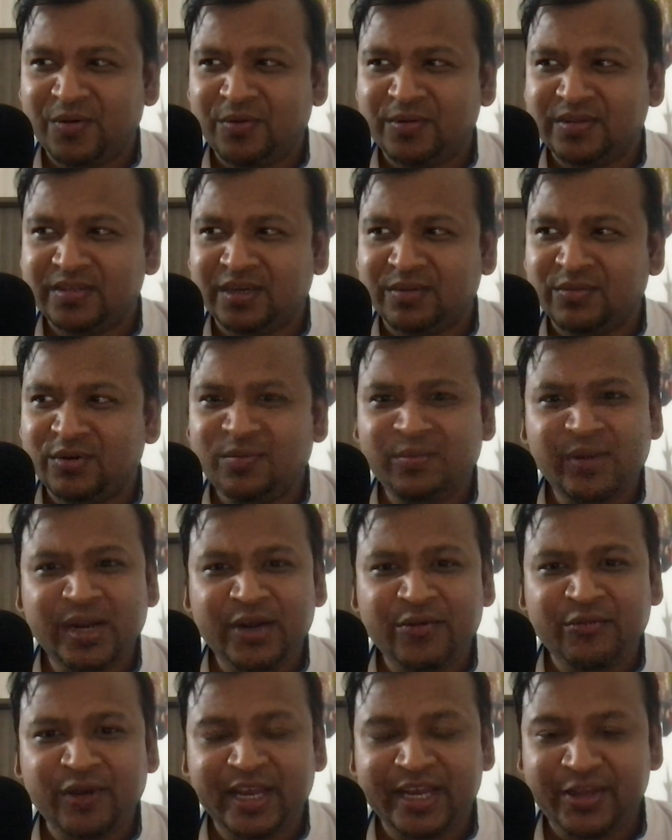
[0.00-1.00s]
the
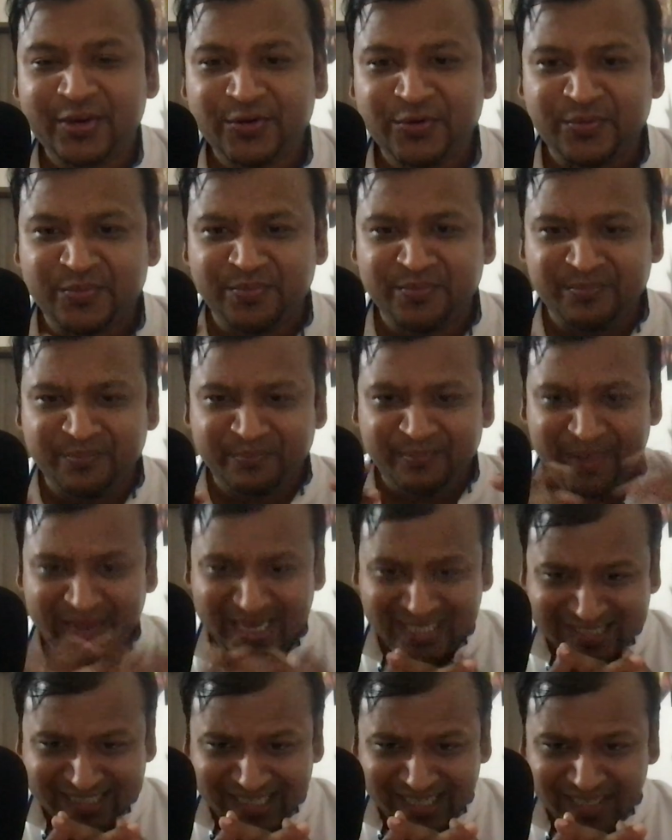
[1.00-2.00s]
moment when you
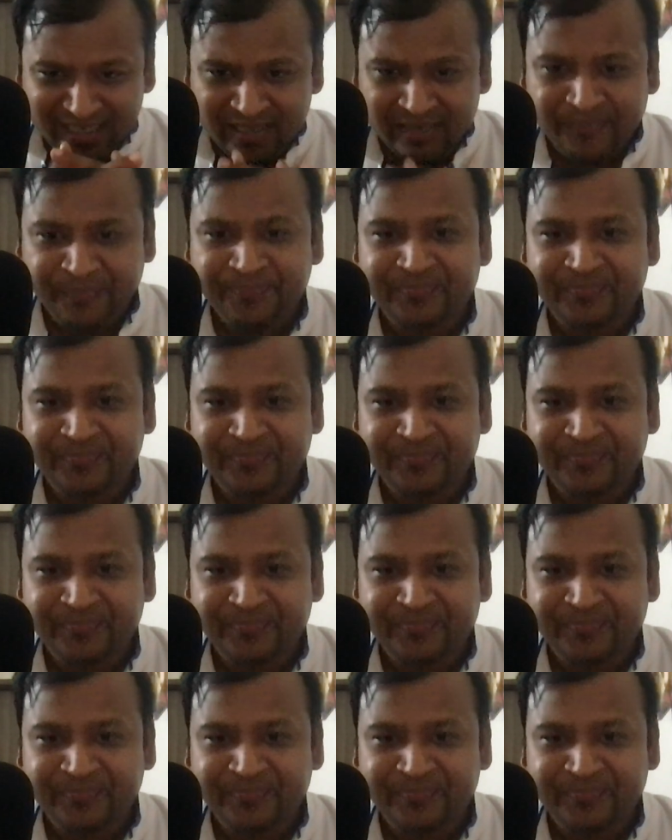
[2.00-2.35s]
mix it,